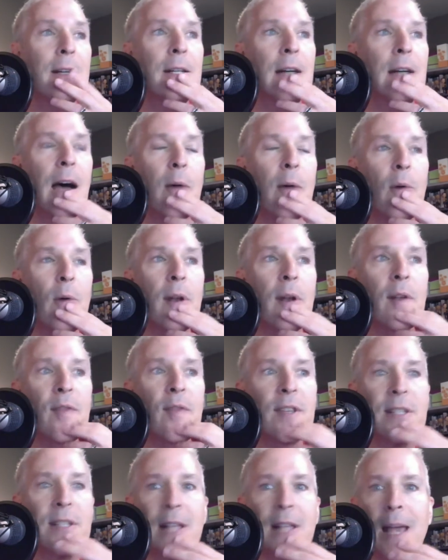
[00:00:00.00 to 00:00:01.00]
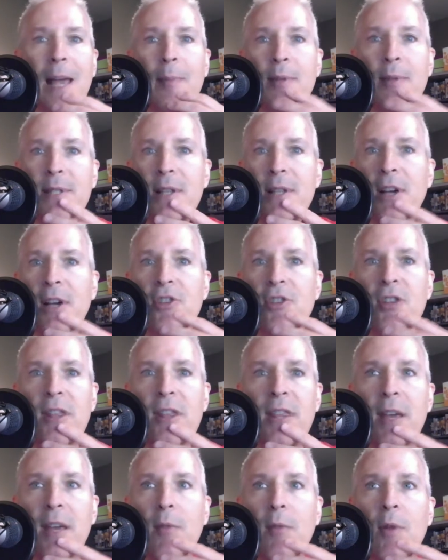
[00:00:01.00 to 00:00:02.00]
I wonder if this
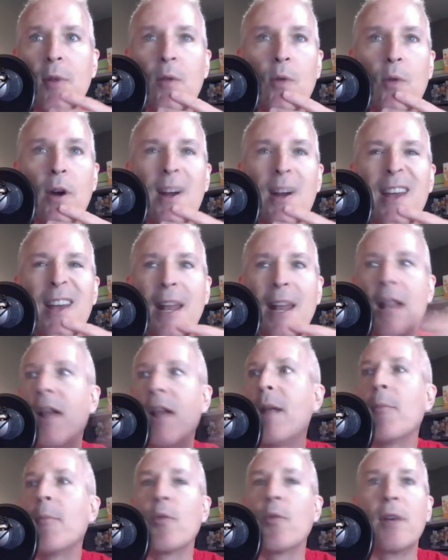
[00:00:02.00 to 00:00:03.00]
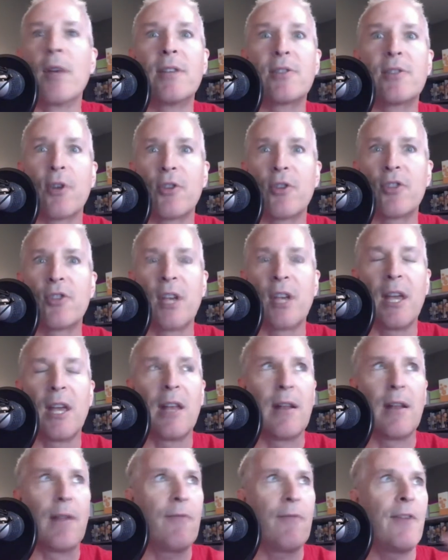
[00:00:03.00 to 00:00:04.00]
liposuction thing would work. And then I'm researching
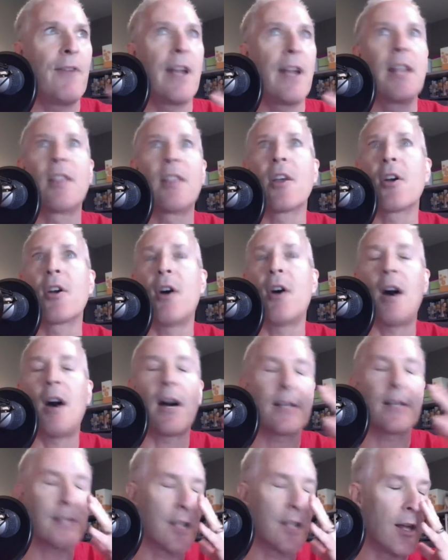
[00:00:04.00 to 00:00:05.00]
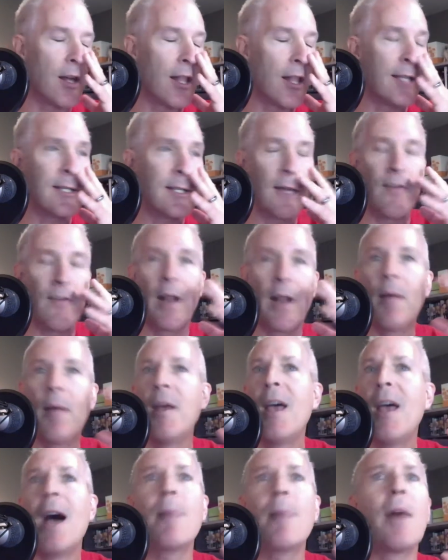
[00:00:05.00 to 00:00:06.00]
it, and I'm finding the costs and all this stuff. And I,
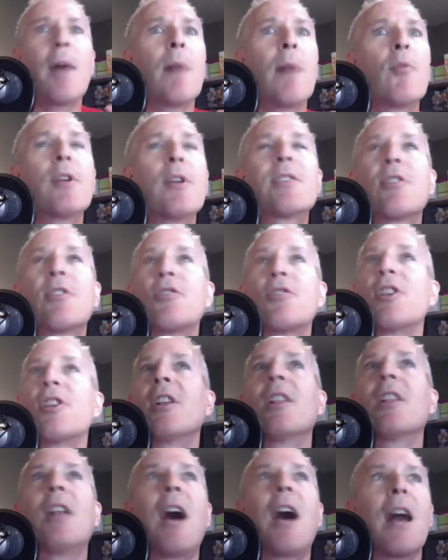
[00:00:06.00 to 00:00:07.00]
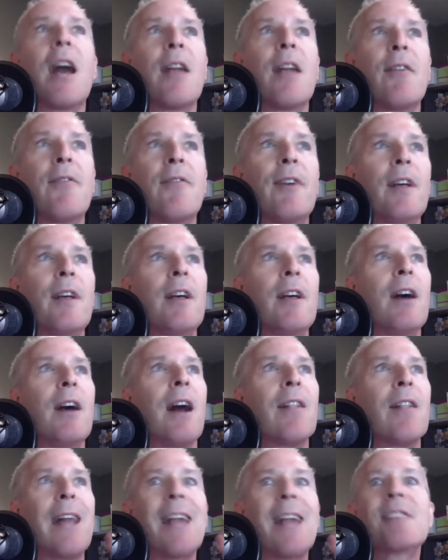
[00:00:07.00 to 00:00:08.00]
I'm, I'm researching a lot of
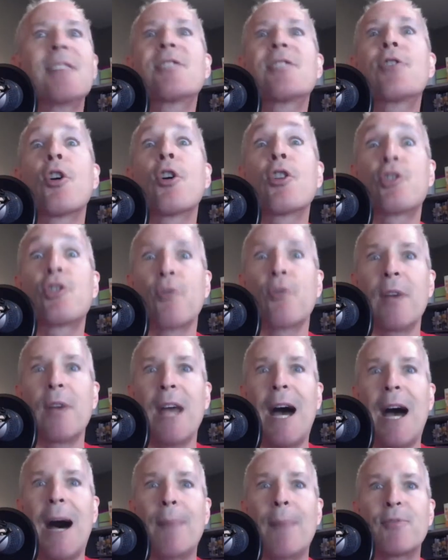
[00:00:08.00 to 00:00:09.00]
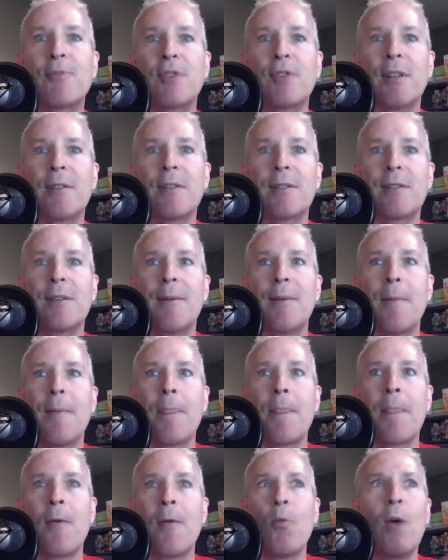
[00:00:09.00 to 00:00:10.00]
a lot of surgery options,
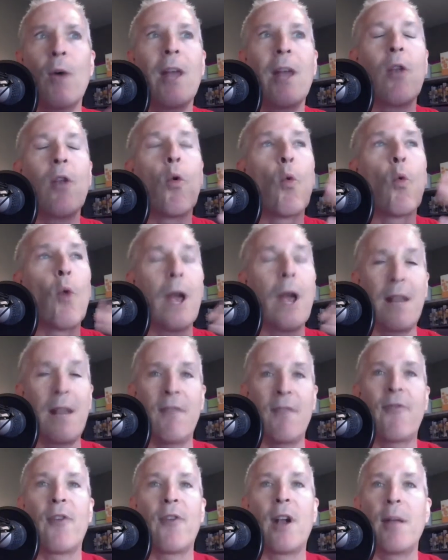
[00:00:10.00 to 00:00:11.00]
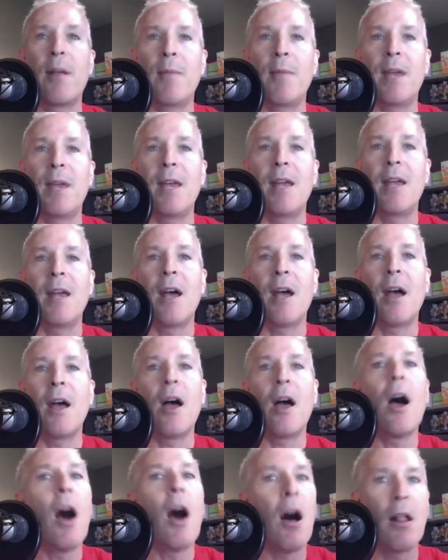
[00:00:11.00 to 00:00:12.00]
when right in front of me,
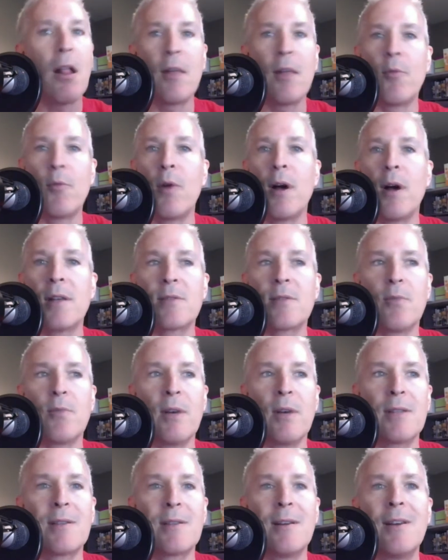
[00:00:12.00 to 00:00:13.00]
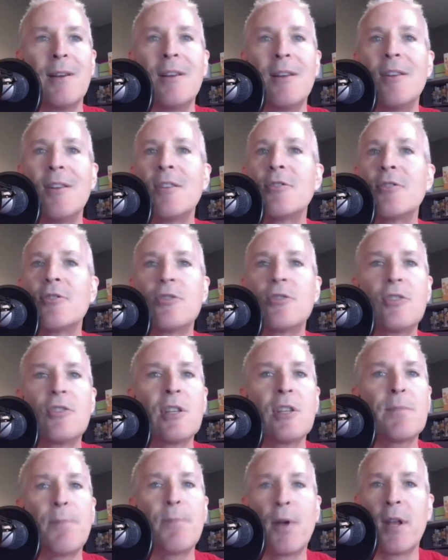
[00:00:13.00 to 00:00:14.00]
all it was was
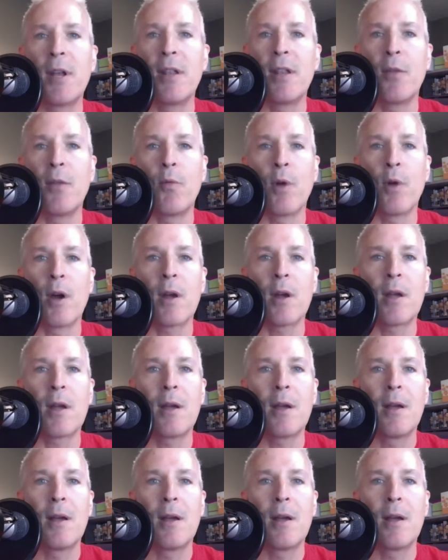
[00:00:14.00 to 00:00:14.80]
just put in the work,